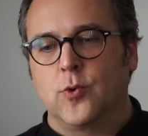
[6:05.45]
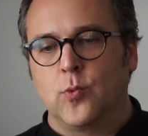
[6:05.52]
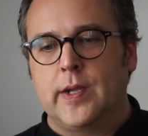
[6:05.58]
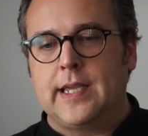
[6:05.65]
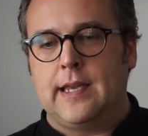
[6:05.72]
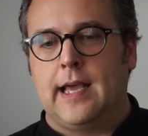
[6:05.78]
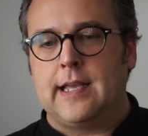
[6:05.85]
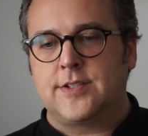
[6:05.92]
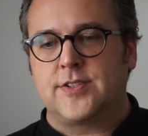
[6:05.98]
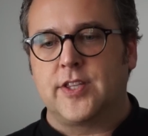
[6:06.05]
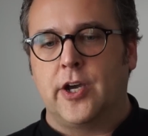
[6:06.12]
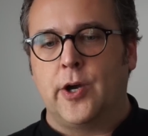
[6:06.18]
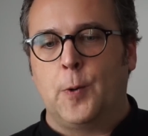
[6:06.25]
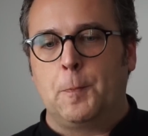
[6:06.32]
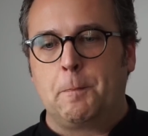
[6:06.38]
to realize,
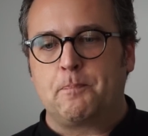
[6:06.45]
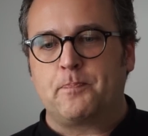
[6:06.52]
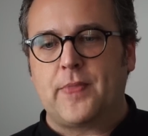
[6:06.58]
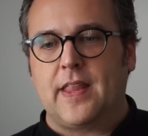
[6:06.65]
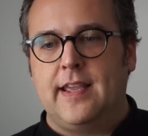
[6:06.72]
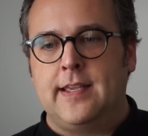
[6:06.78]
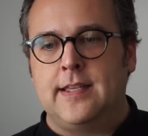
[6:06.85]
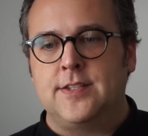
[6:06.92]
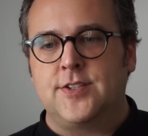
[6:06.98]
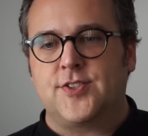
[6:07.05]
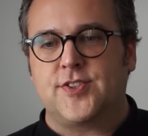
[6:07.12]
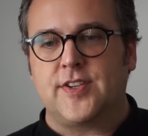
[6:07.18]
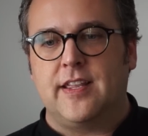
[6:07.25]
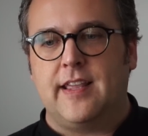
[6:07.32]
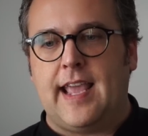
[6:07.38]
though,
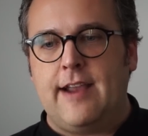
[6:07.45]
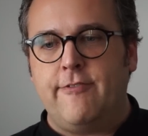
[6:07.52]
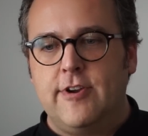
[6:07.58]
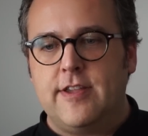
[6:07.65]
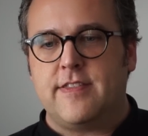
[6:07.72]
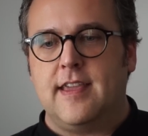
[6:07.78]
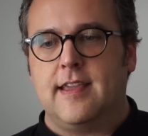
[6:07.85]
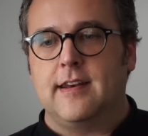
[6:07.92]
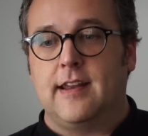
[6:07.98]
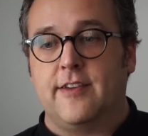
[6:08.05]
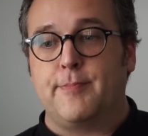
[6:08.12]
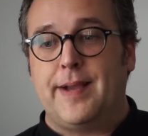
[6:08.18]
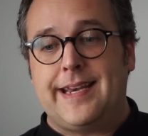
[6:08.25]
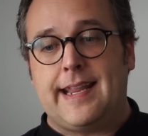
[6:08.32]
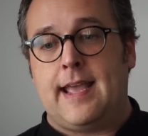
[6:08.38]
is everything in
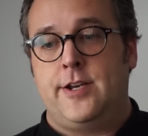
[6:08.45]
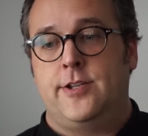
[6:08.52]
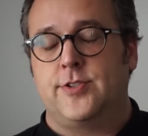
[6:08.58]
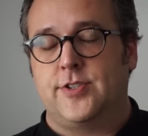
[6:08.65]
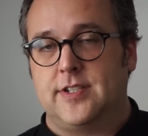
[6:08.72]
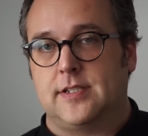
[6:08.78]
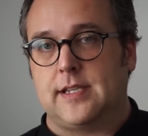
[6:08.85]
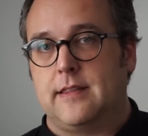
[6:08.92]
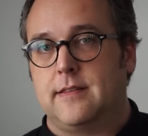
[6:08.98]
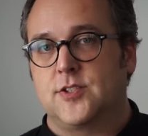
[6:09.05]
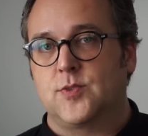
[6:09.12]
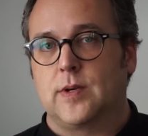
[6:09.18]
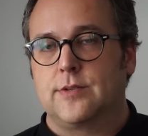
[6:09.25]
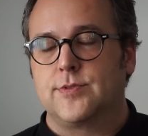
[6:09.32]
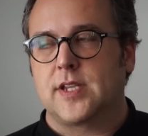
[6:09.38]
life, my dad used to say
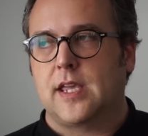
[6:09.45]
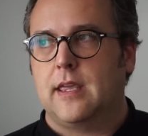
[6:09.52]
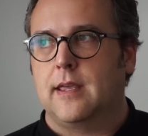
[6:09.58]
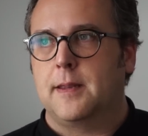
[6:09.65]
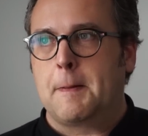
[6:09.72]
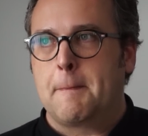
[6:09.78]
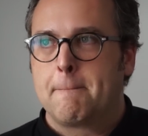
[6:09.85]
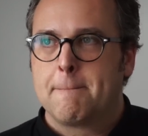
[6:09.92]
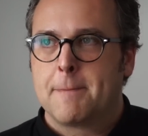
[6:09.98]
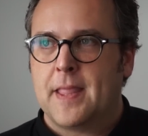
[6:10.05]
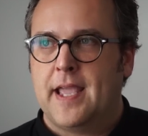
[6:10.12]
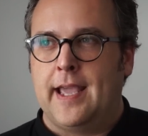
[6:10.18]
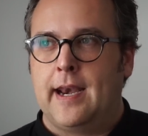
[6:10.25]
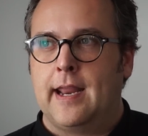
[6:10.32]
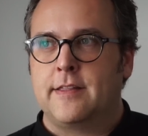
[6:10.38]
this when I was a kid,
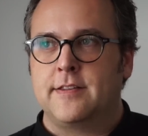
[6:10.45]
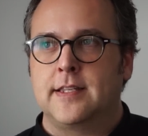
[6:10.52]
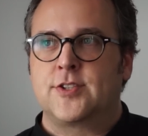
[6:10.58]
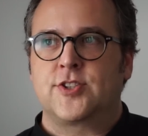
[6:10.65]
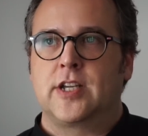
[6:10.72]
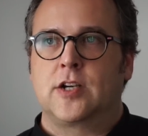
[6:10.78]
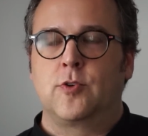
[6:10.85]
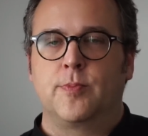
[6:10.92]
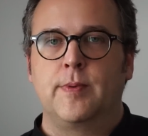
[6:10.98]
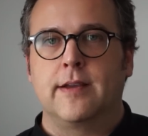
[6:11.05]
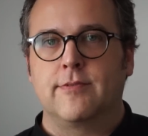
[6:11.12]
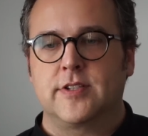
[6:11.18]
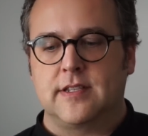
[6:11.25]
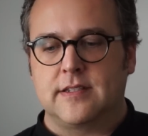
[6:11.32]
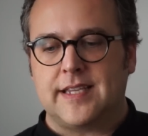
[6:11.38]
and it stuck with me
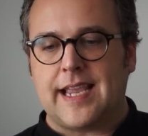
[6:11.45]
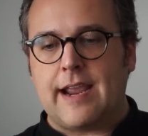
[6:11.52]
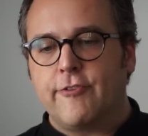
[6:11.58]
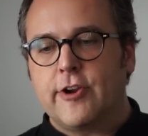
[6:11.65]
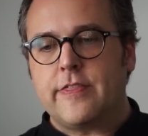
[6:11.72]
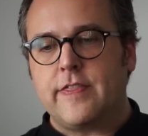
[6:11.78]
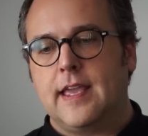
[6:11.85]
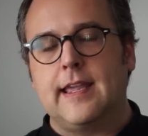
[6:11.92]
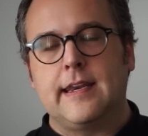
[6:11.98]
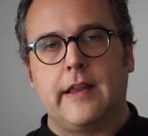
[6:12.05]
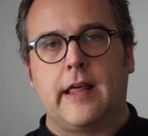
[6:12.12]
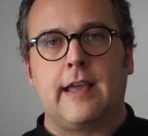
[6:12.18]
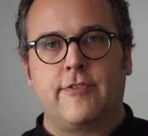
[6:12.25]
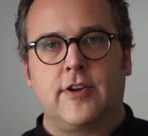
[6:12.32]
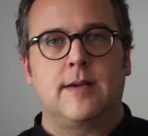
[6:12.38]
ever since. Everything in
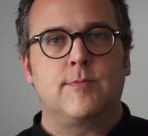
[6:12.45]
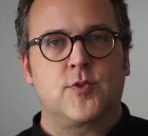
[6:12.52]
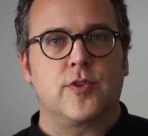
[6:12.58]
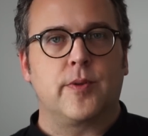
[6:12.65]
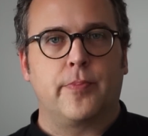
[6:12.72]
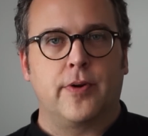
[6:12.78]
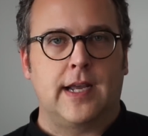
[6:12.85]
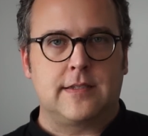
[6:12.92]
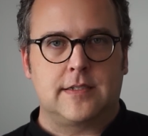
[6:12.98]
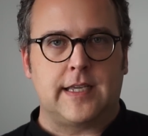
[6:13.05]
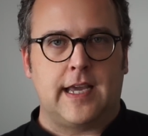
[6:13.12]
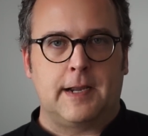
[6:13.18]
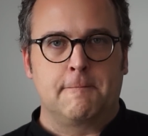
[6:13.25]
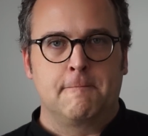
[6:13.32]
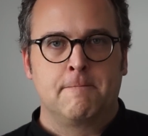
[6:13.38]
life comes with a price
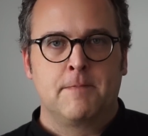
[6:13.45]
tag.